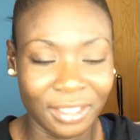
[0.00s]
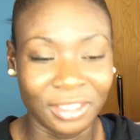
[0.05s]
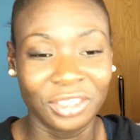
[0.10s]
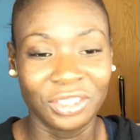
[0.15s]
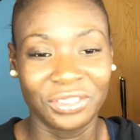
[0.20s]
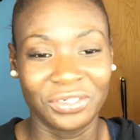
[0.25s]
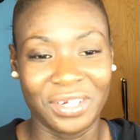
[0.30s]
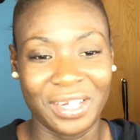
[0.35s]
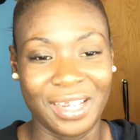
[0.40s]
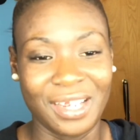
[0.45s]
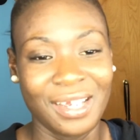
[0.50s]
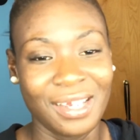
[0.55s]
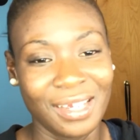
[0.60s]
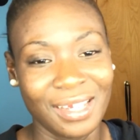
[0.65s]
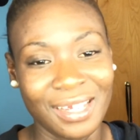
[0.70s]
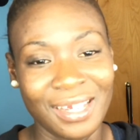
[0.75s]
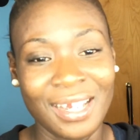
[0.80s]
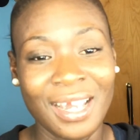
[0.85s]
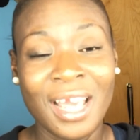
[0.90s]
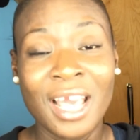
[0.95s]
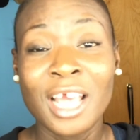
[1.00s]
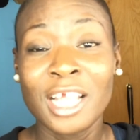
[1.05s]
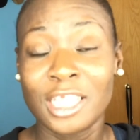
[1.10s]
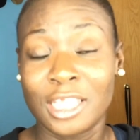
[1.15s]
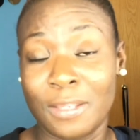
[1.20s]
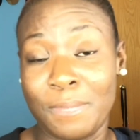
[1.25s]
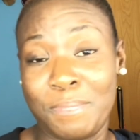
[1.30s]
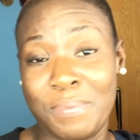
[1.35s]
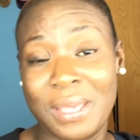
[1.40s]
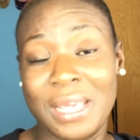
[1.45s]
Andre
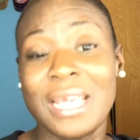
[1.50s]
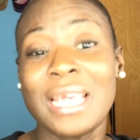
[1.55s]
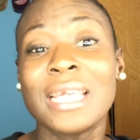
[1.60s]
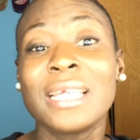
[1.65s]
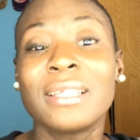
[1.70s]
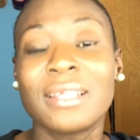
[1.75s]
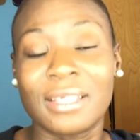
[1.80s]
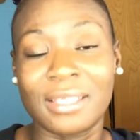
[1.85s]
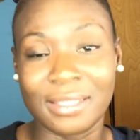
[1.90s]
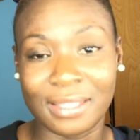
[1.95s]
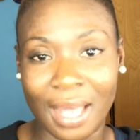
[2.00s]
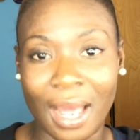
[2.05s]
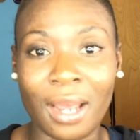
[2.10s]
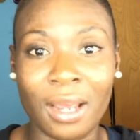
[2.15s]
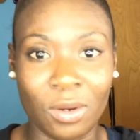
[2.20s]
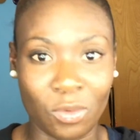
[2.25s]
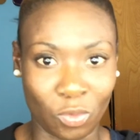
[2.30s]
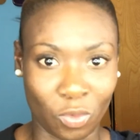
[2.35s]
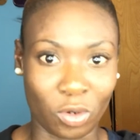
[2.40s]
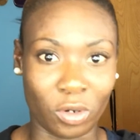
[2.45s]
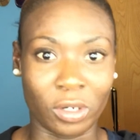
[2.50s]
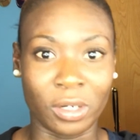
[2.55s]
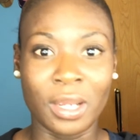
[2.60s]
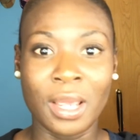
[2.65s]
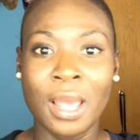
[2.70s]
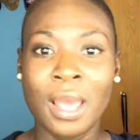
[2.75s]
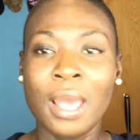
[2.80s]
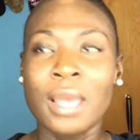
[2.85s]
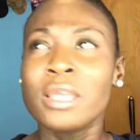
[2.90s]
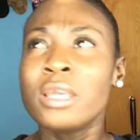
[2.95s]
to be in the sock war.
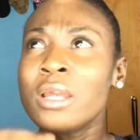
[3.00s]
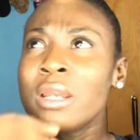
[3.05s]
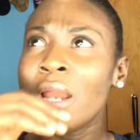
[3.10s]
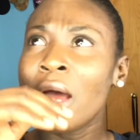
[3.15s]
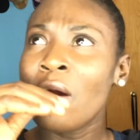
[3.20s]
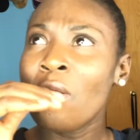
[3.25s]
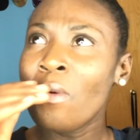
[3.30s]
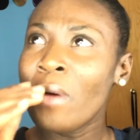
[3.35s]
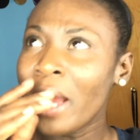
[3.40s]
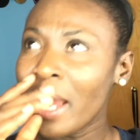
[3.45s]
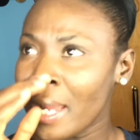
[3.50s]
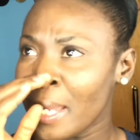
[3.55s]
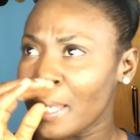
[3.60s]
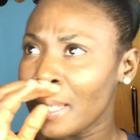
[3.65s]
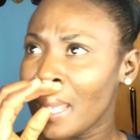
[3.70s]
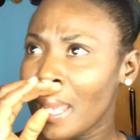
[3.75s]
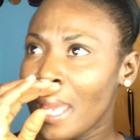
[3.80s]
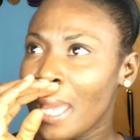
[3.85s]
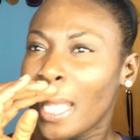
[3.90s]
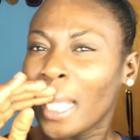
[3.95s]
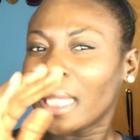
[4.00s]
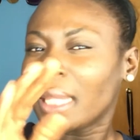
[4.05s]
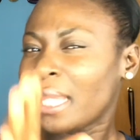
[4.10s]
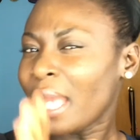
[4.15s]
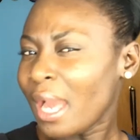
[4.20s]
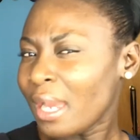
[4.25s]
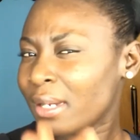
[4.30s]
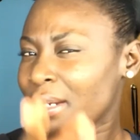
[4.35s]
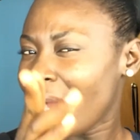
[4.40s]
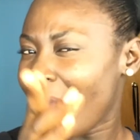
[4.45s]
You know what?
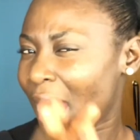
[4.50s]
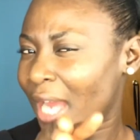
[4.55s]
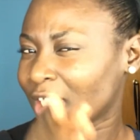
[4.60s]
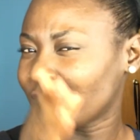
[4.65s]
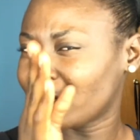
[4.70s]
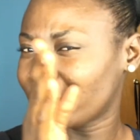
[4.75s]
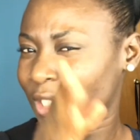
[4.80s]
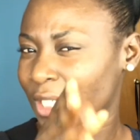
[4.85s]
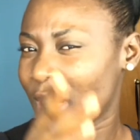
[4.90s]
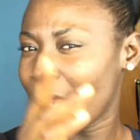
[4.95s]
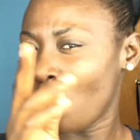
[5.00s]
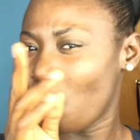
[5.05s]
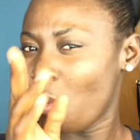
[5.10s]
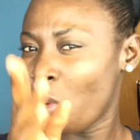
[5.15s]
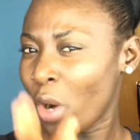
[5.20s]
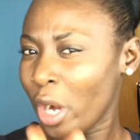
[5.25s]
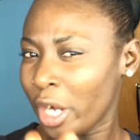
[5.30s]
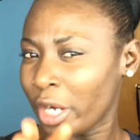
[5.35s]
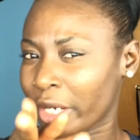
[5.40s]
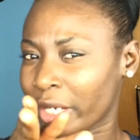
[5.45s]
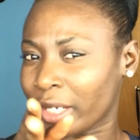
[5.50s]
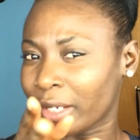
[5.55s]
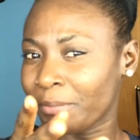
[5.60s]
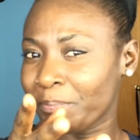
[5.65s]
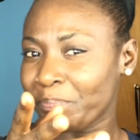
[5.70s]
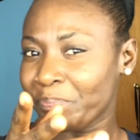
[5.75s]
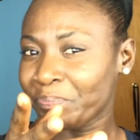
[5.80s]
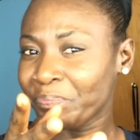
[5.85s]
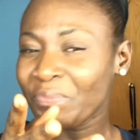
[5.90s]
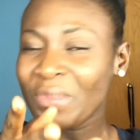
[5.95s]
That could actually work.
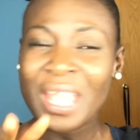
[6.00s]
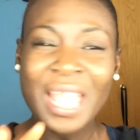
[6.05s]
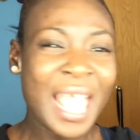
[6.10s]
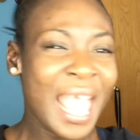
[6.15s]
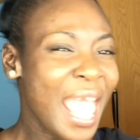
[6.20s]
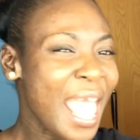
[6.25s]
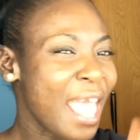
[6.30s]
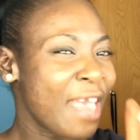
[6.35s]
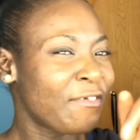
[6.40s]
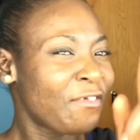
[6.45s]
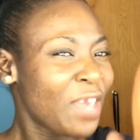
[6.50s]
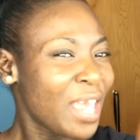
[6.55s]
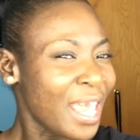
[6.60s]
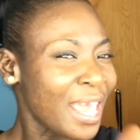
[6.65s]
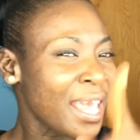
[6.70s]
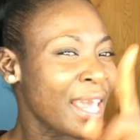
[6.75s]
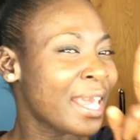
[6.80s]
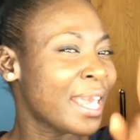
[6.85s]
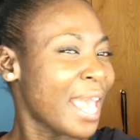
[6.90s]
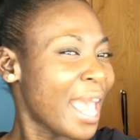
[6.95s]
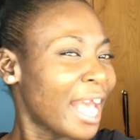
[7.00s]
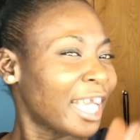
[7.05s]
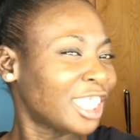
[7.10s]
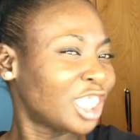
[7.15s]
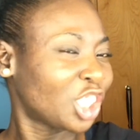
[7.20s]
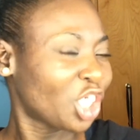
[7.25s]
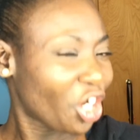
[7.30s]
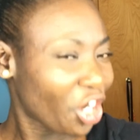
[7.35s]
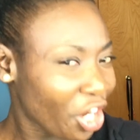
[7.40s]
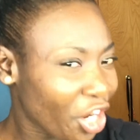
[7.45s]
If he get
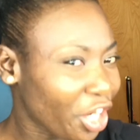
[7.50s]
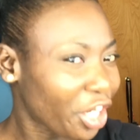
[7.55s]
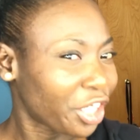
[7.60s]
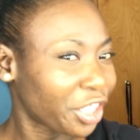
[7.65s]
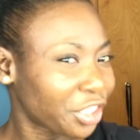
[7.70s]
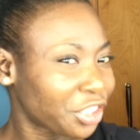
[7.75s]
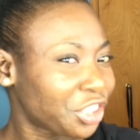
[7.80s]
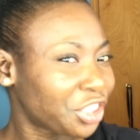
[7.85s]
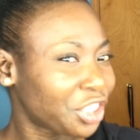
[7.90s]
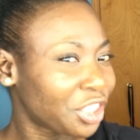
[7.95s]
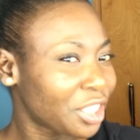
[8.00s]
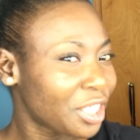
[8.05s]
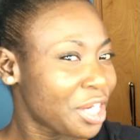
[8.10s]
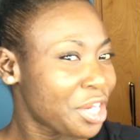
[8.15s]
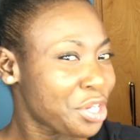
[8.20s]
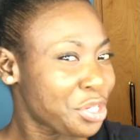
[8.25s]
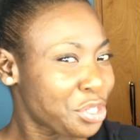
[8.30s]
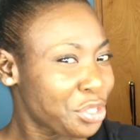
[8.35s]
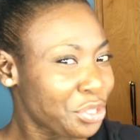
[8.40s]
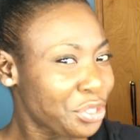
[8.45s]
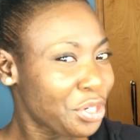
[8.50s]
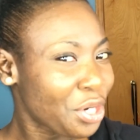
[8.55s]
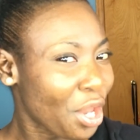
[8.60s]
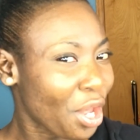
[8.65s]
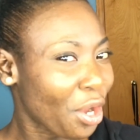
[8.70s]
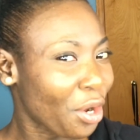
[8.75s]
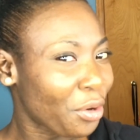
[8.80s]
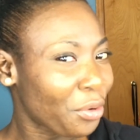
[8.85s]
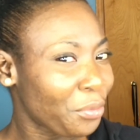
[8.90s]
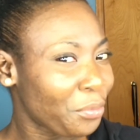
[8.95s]
charged you
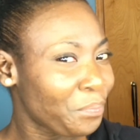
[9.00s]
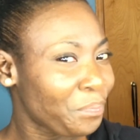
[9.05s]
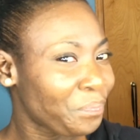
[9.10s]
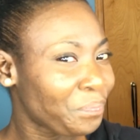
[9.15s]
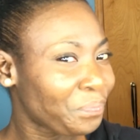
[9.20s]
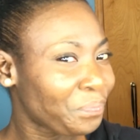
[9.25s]
know,